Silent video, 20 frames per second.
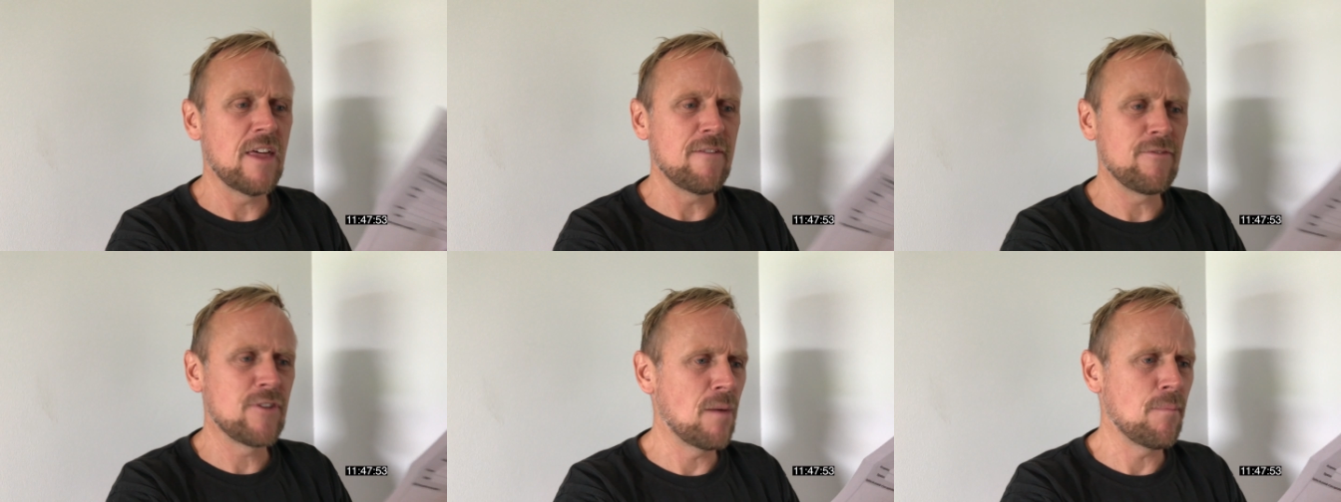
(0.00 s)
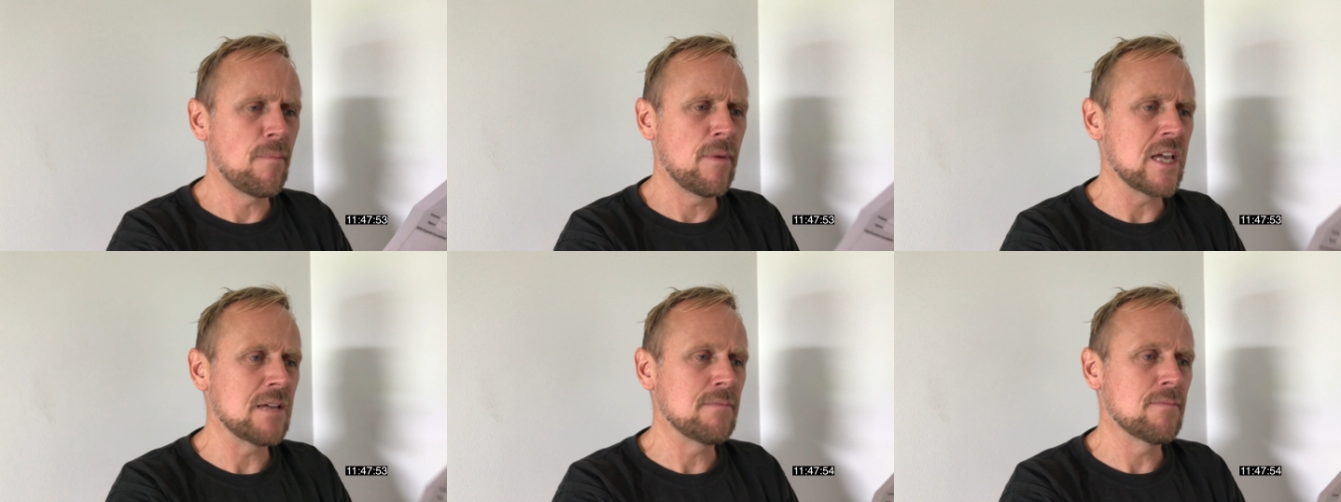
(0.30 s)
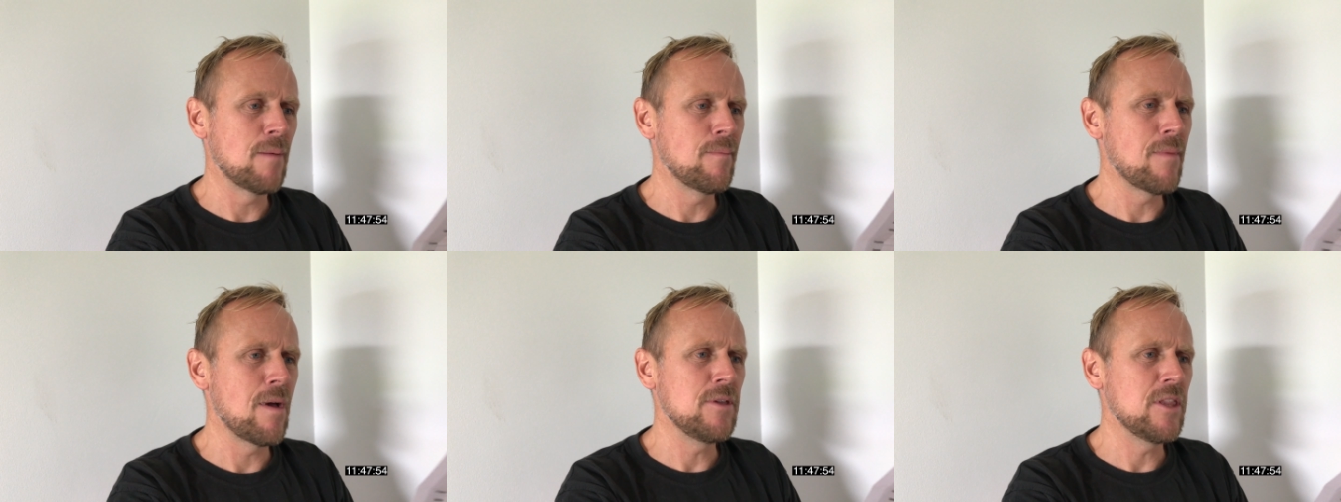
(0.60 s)
They've got my
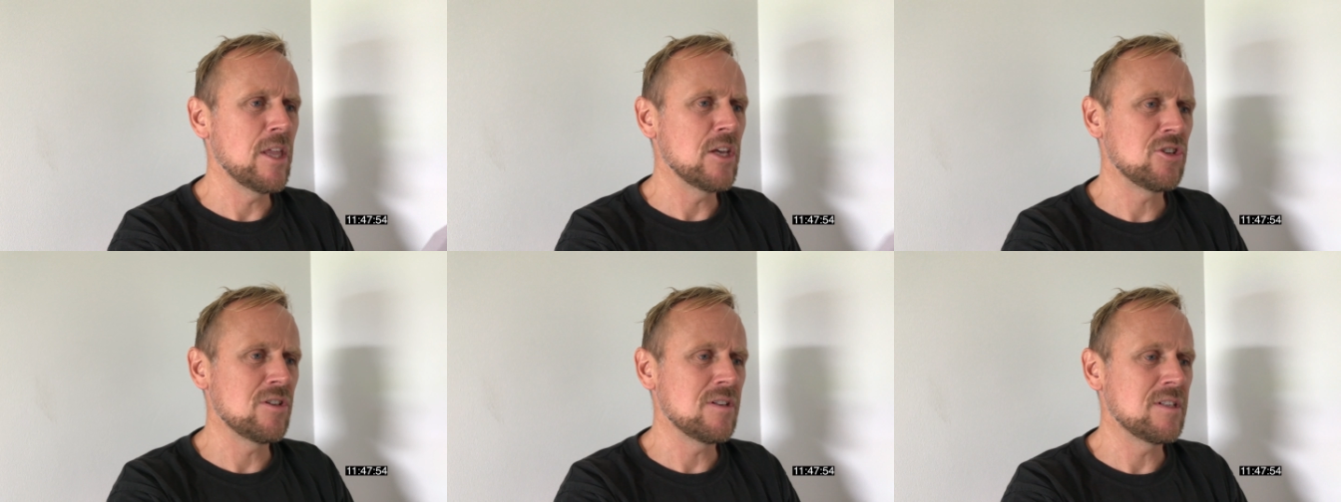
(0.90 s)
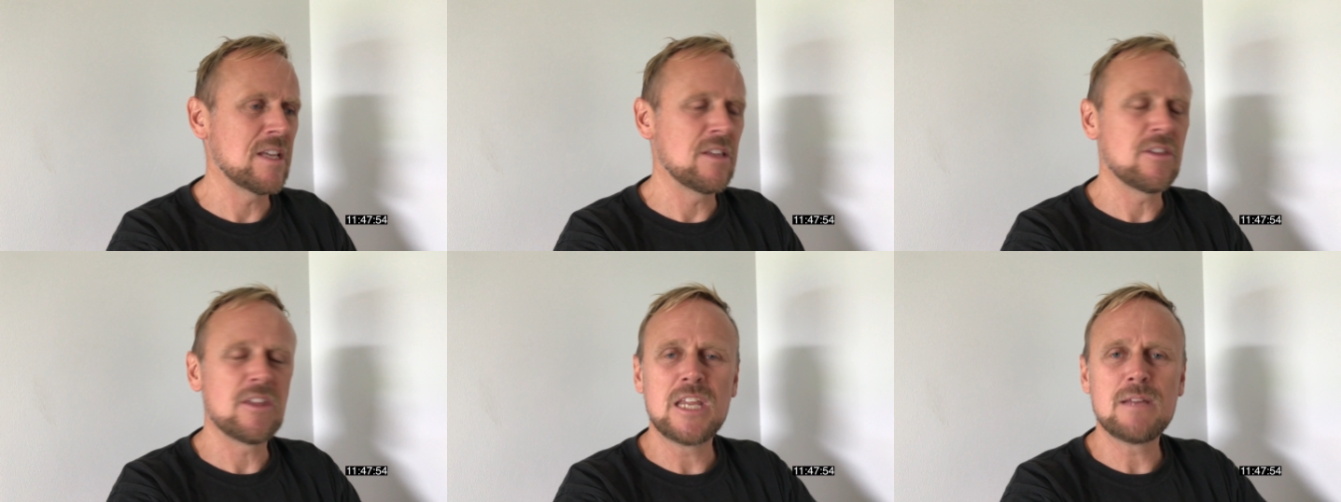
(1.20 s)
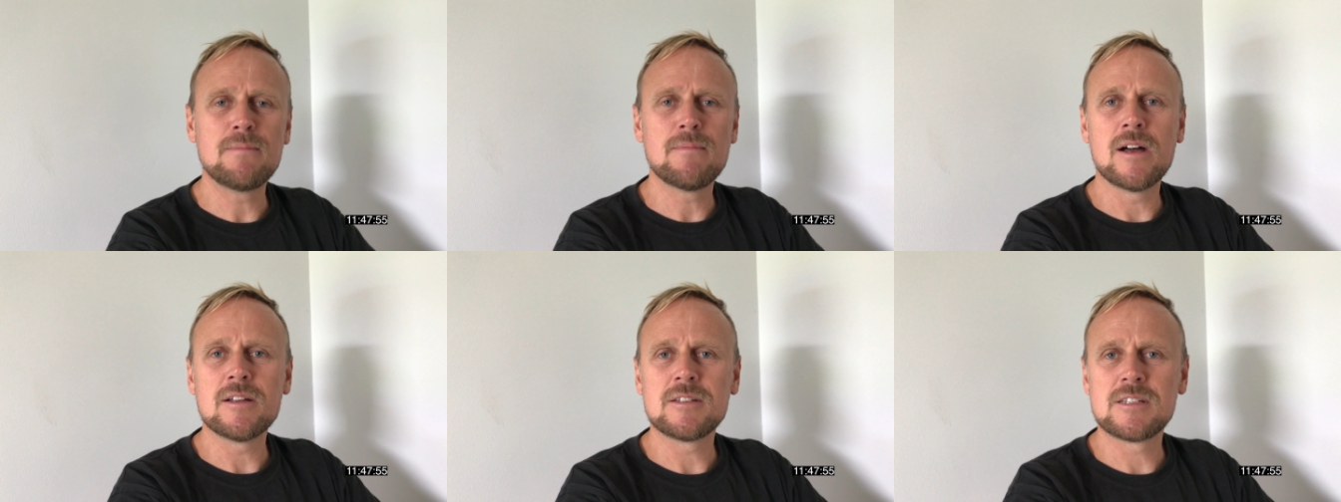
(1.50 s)
email. Maybe they should send an
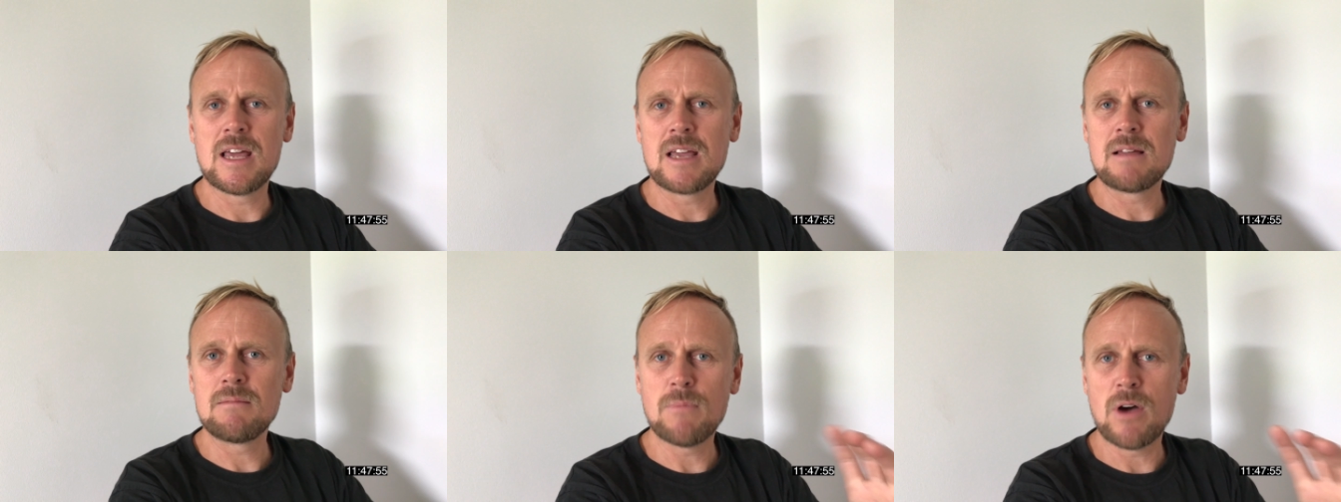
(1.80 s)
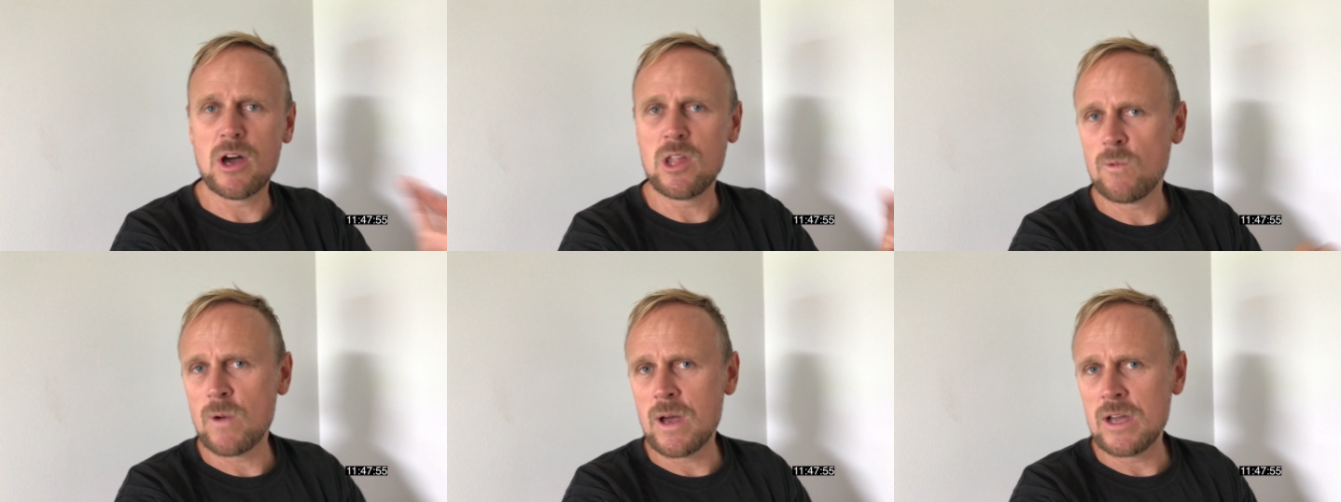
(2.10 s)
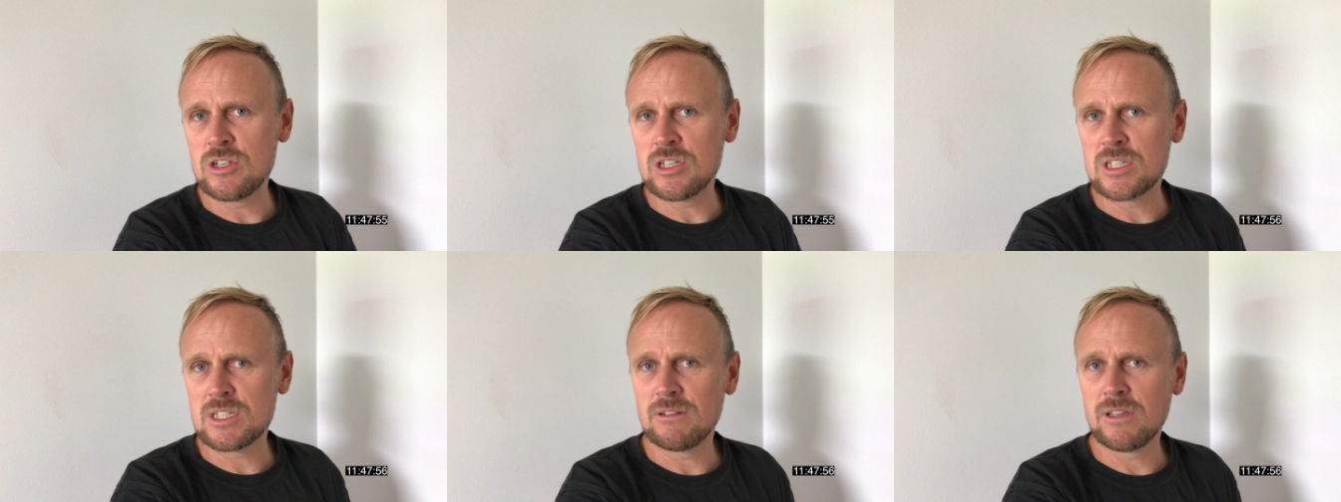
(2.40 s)
email saying, by the
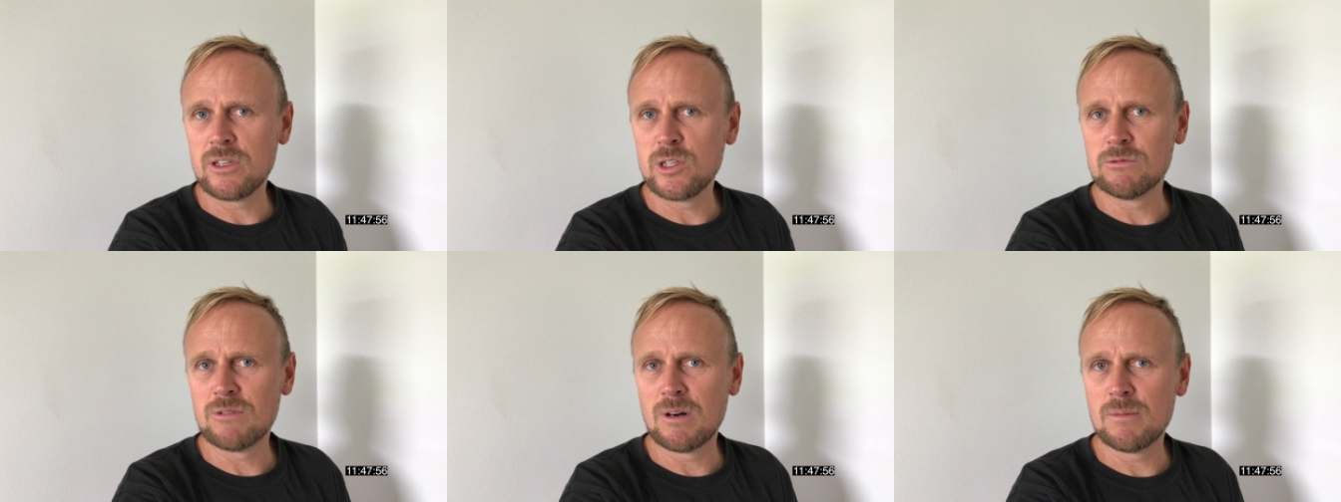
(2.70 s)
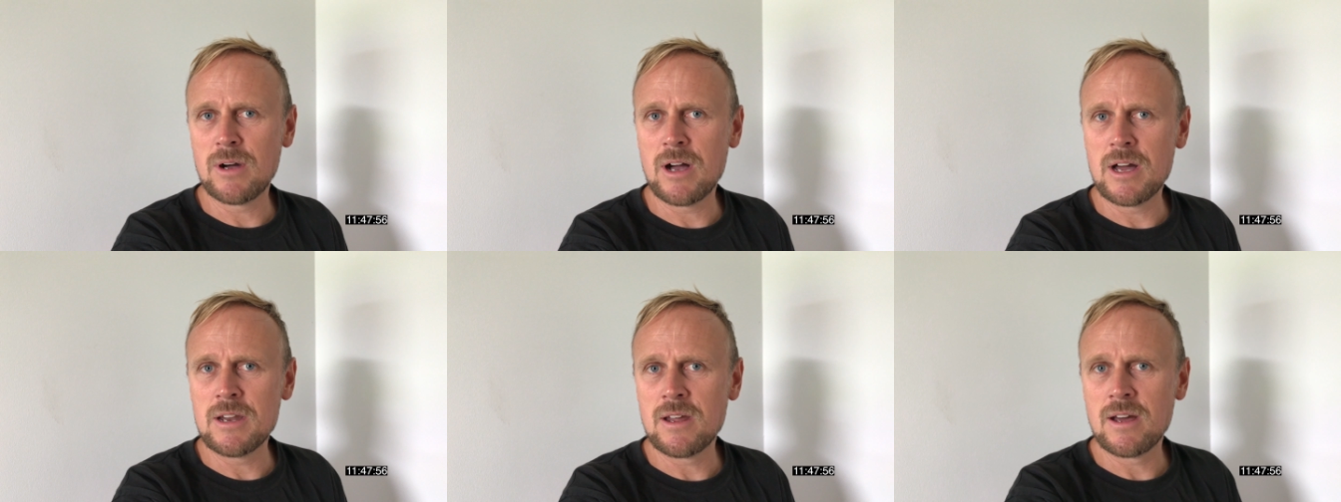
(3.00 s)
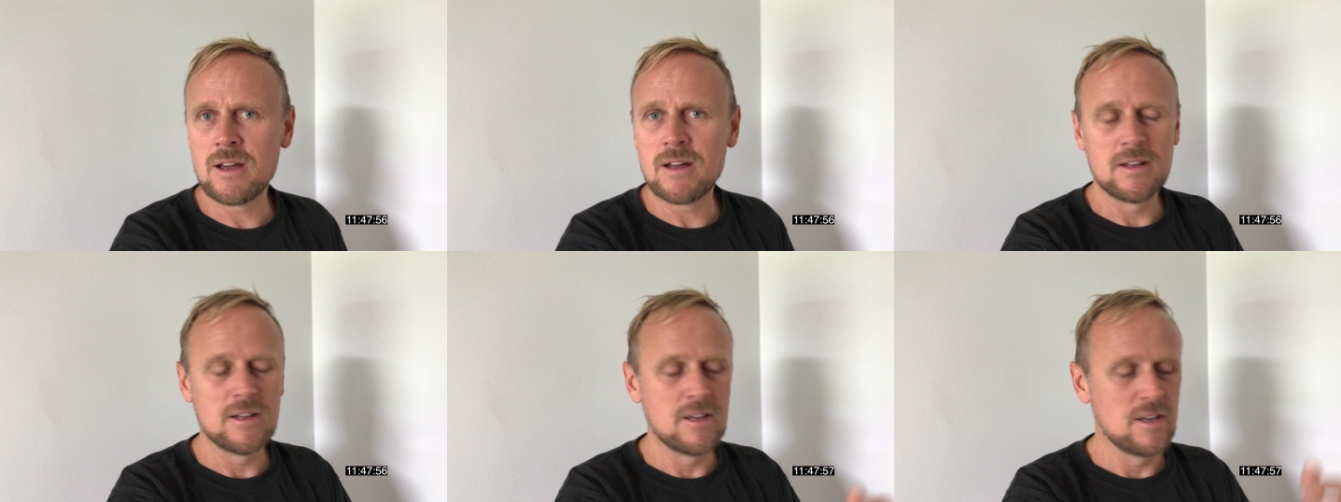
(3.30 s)
way, just a little
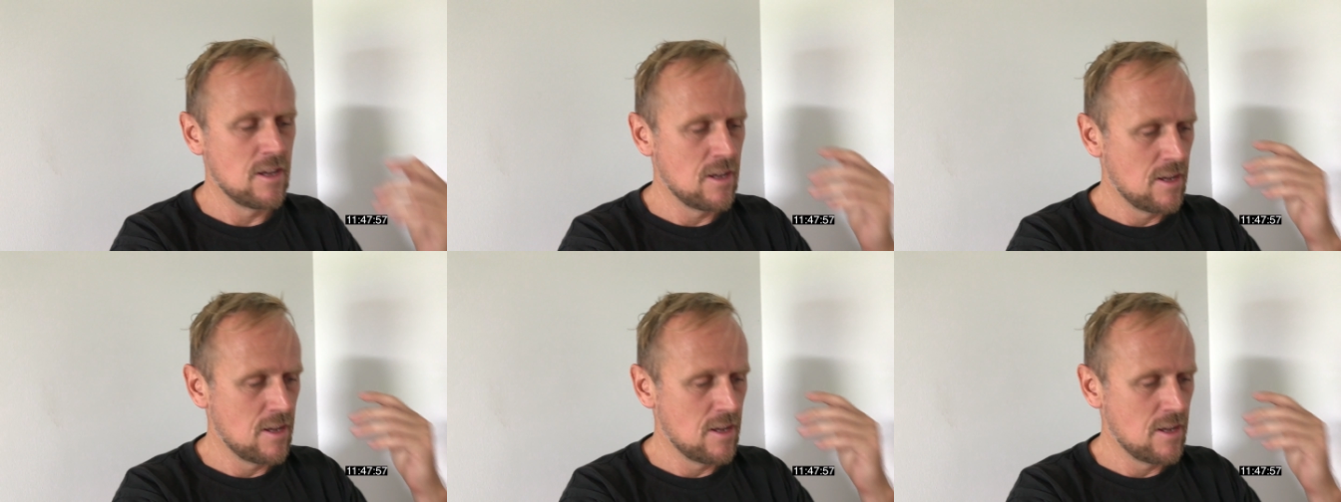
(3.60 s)
reminder,